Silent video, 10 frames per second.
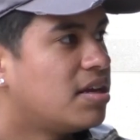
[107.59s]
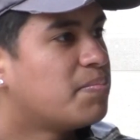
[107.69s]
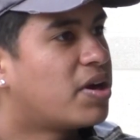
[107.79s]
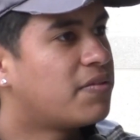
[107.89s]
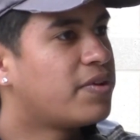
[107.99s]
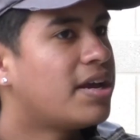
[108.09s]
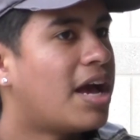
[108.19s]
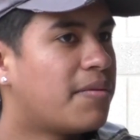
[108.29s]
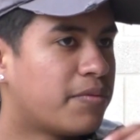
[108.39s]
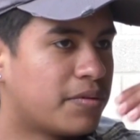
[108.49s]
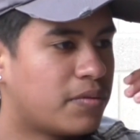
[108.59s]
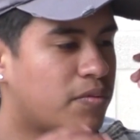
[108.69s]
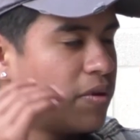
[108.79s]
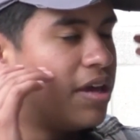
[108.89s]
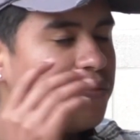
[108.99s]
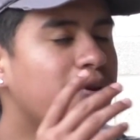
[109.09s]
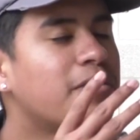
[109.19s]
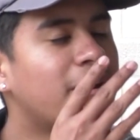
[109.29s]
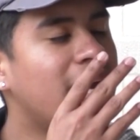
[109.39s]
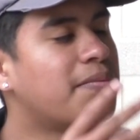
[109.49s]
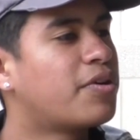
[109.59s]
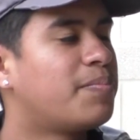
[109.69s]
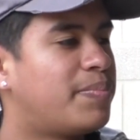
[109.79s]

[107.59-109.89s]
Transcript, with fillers: but if we ever we, if we were able to